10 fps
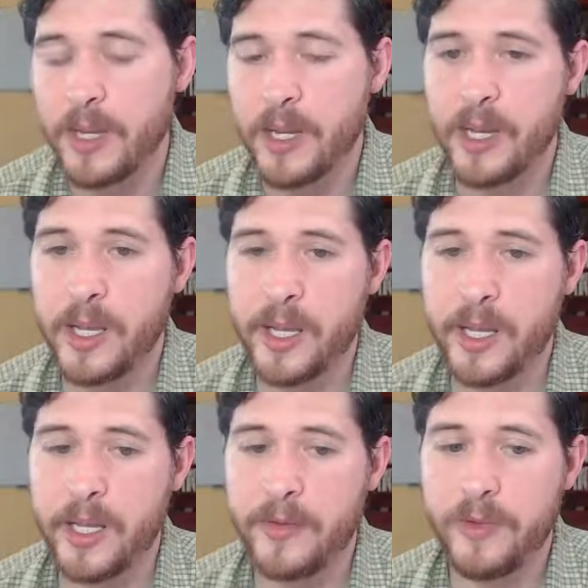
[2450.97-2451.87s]

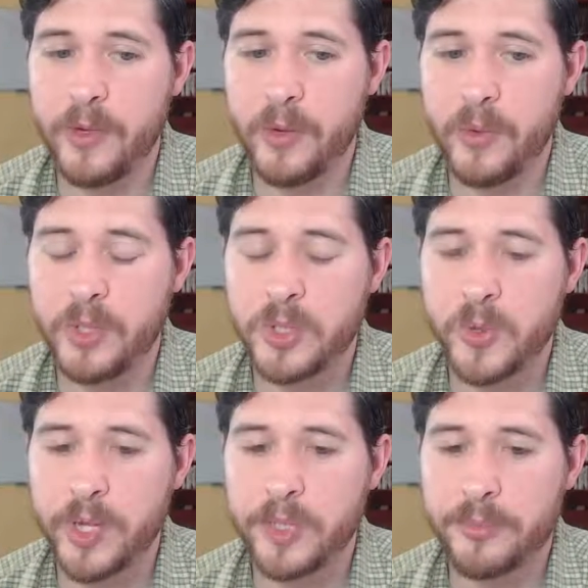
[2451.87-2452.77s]
And if you
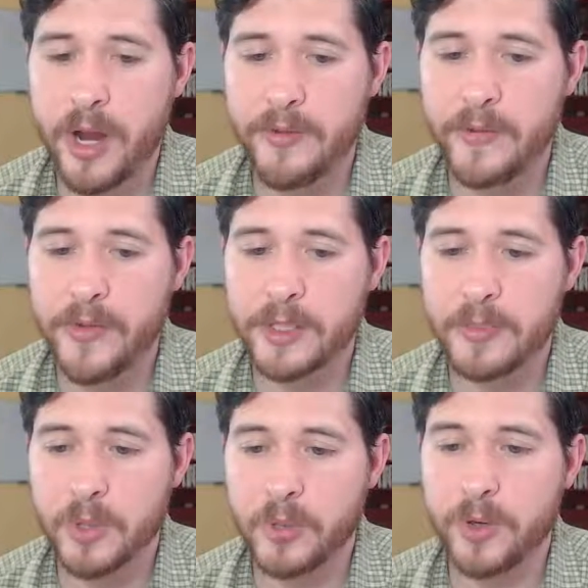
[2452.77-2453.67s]
join the private
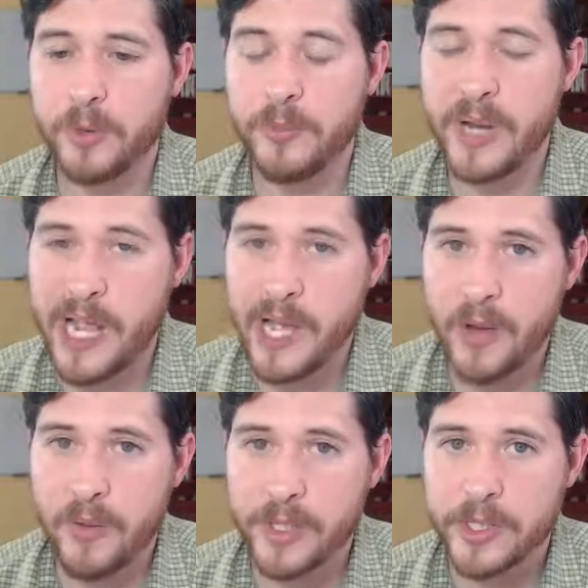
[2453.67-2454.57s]
Facebook group
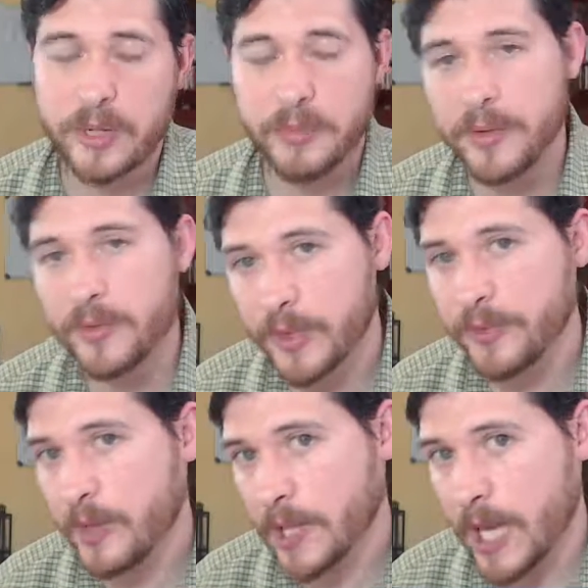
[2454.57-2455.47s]
now, it's going to be free
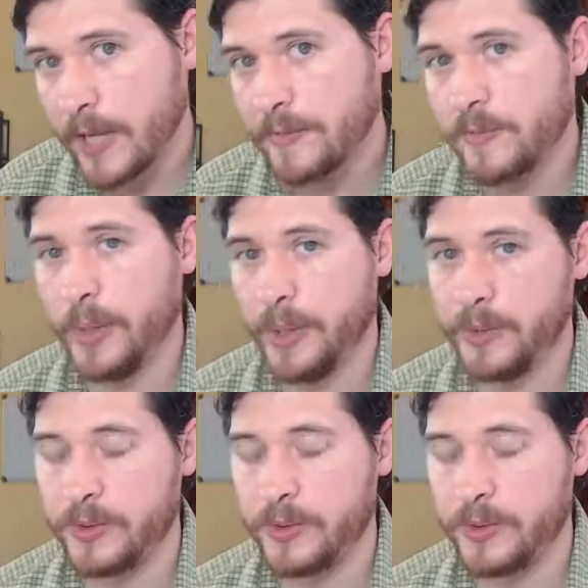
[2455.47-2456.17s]
for life for you.